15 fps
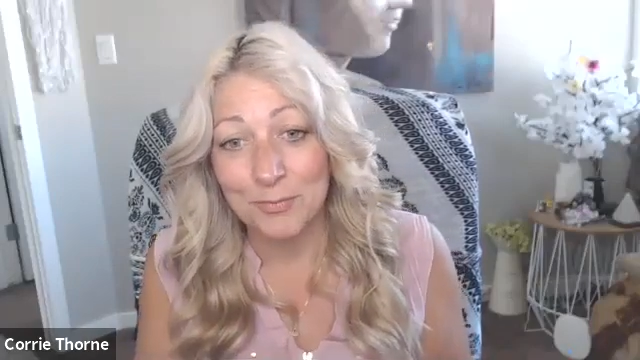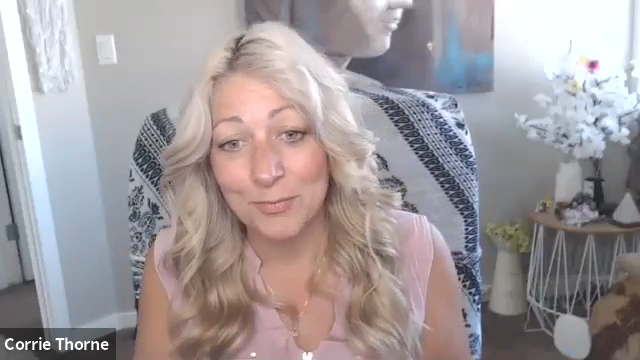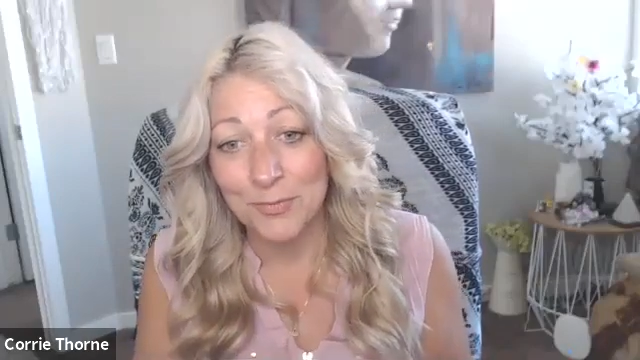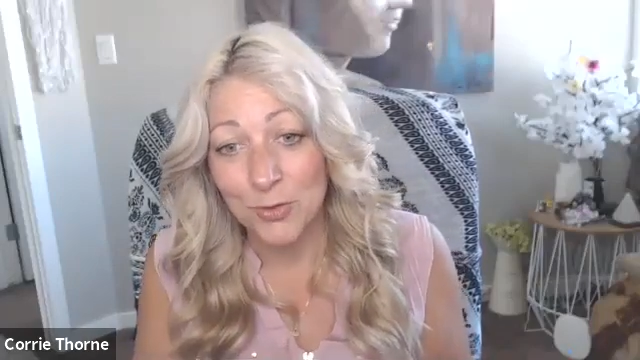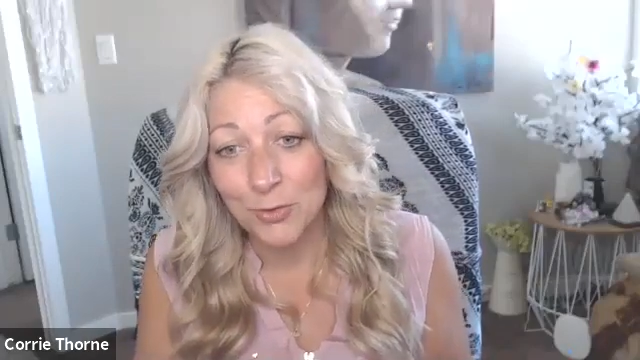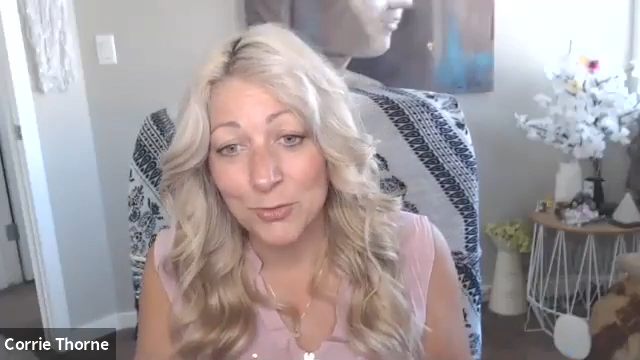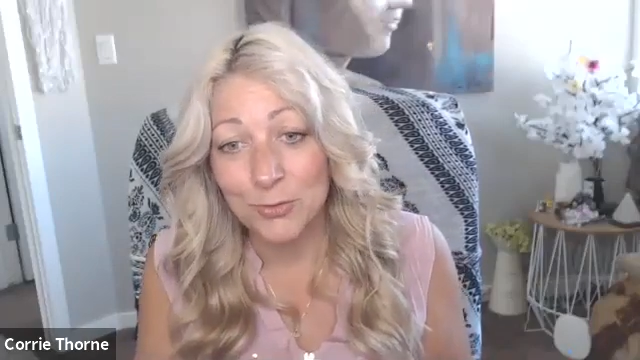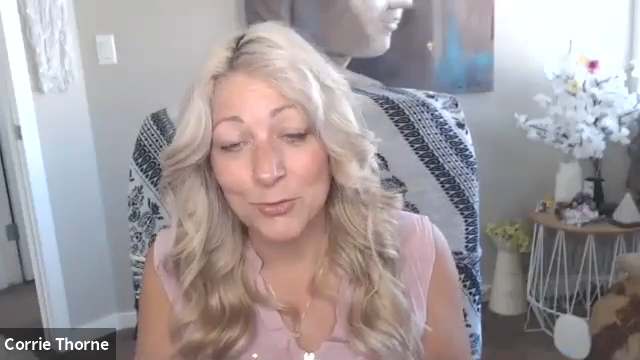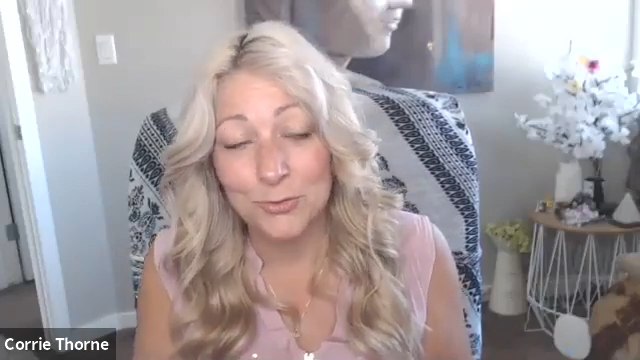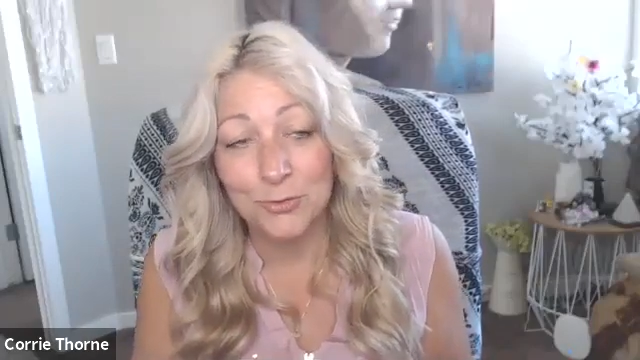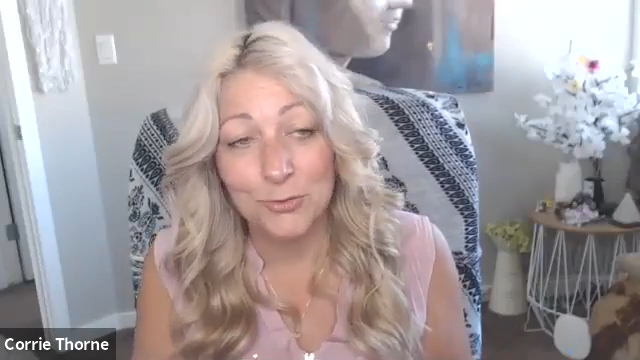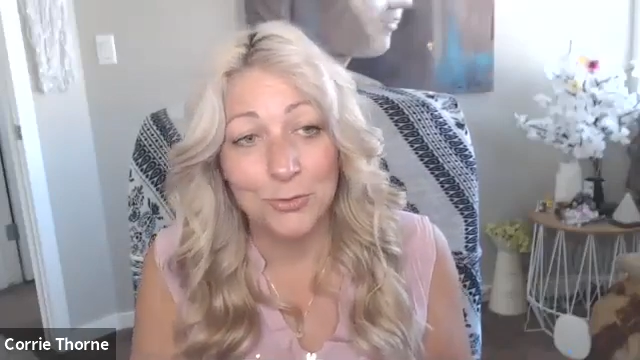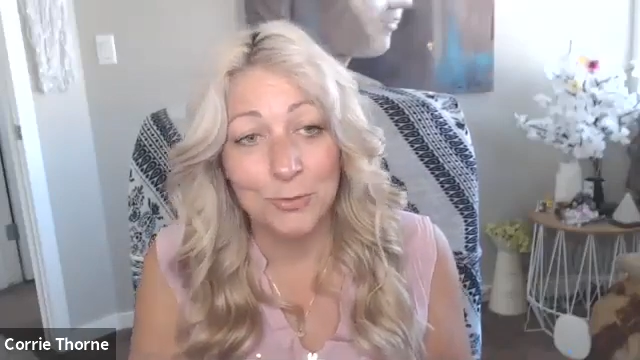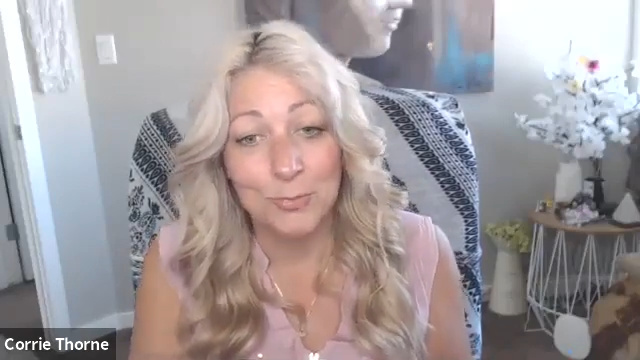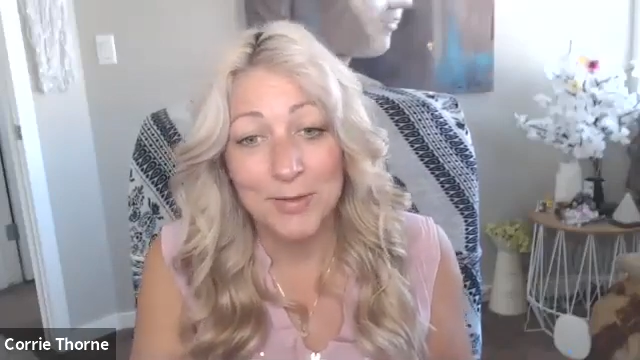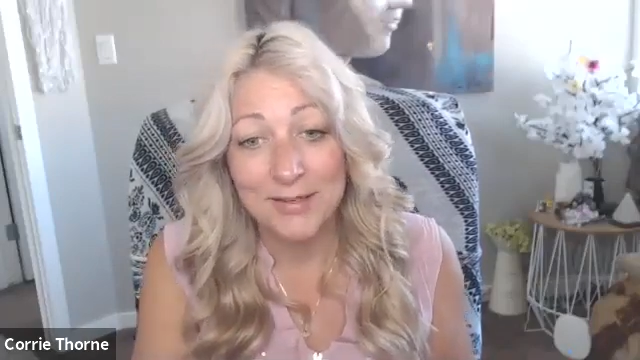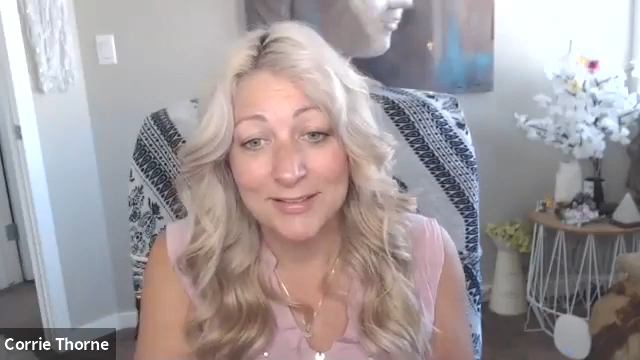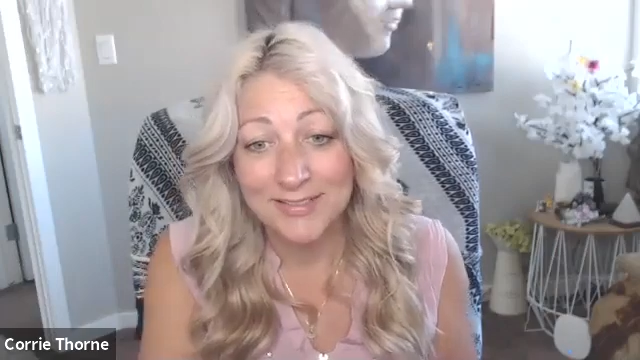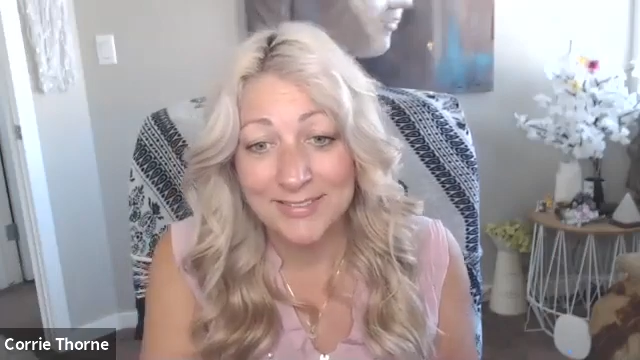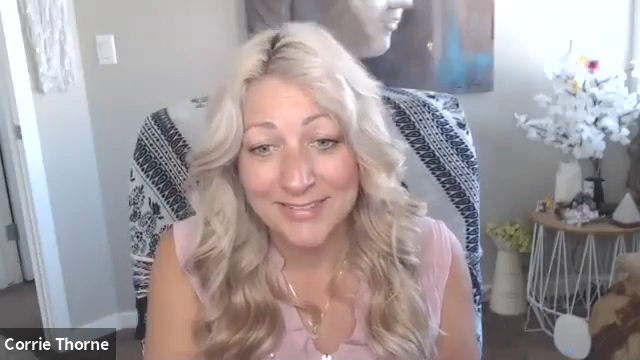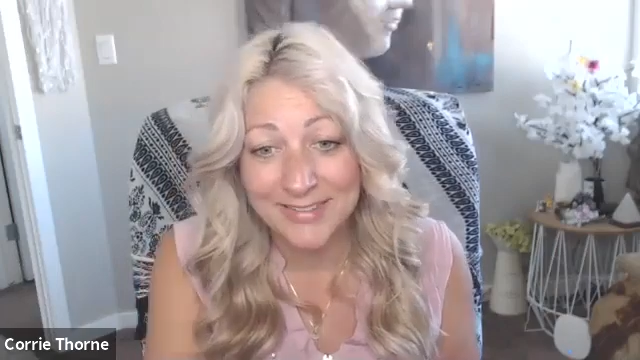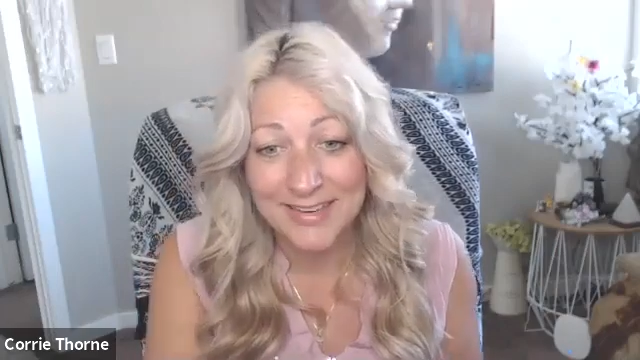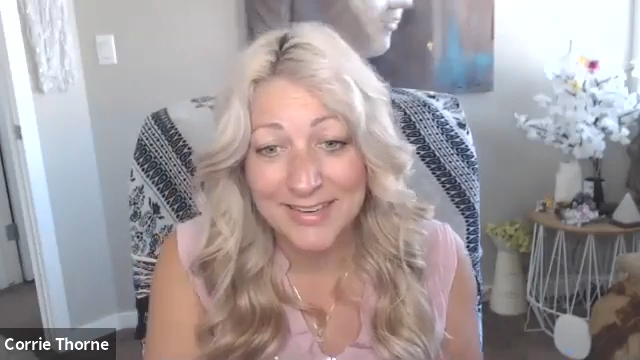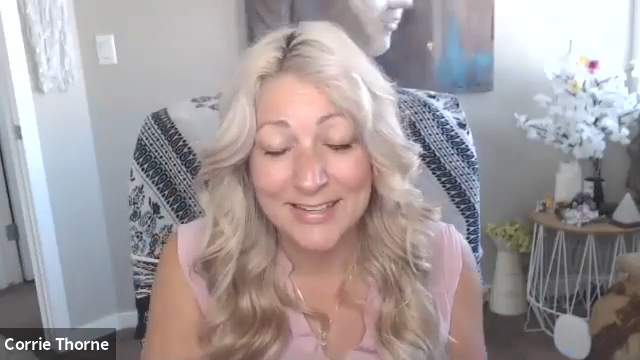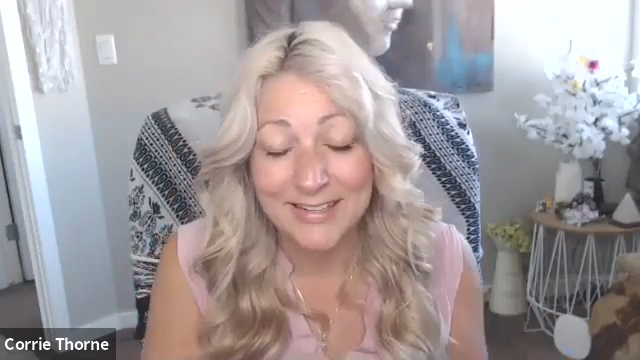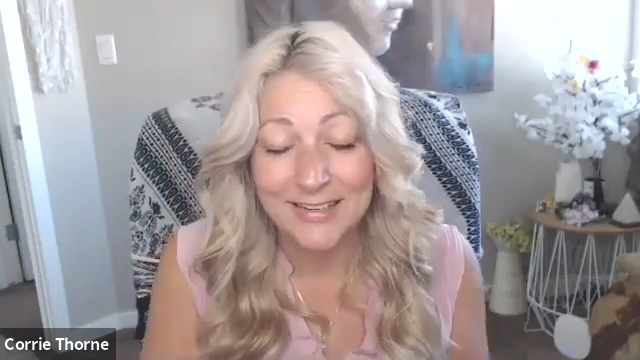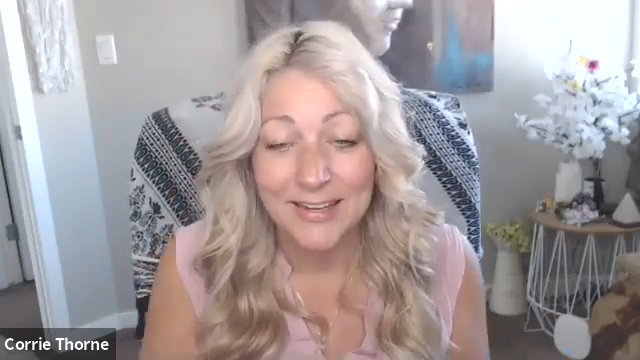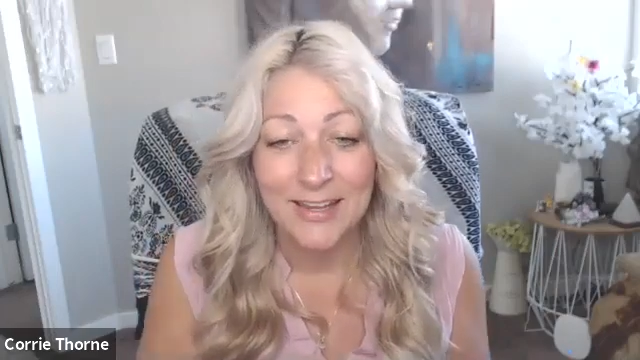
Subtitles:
used or being seen,